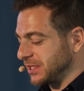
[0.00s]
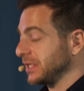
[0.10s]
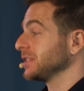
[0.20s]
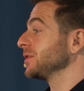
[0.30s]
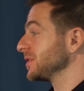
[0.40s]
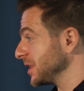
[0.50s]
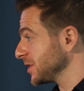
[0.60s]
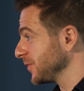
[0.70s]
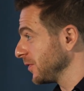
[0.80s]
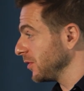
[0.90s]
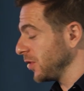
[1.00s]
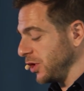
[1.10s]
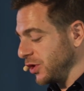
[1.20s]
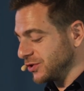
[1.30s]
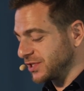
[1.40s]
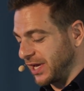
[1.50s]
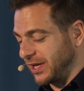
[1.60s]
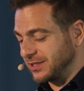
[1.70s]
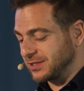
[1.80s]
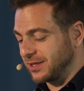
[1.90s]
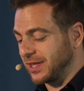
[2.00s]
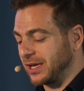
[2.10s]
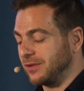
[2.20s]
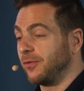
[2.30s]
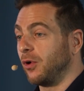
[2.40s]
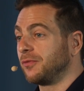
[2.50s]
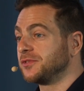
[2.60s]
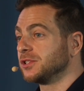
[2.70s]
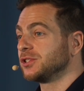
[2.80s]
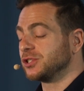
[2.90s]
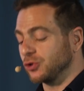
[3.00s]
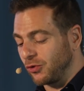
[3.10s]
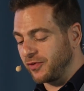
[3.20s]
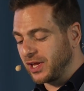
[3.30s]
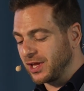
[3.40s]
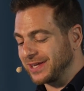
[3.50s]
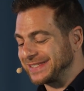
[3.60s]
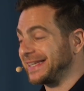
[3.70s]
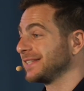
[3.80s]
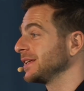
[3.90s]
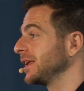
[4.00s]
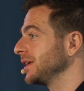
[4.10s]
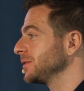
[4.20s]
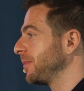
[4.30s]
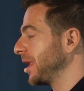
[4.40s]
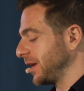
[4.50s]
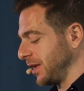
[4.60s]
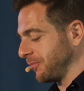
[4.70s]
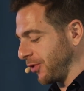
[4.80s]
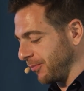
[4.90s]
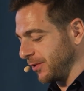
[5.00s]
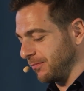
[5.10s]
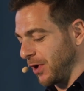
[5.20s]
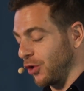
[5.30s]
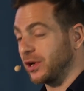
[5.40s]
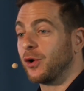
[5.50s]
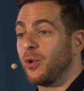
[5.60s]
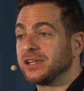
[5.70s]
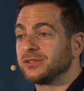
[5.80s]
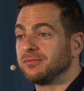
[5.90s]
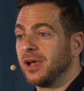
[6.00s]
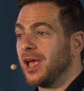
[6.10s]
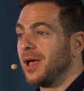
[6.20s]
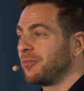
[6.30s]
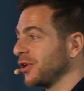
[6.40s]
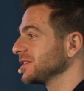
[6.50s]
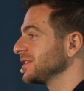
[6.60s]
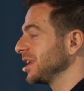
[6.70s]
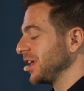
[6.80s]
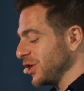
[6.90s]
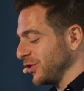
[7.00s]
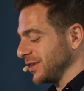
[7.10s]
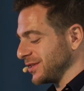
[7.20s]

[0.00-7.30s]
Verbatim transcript: a successful use case that involves solving a satellite planning problem on a quantum processing unit.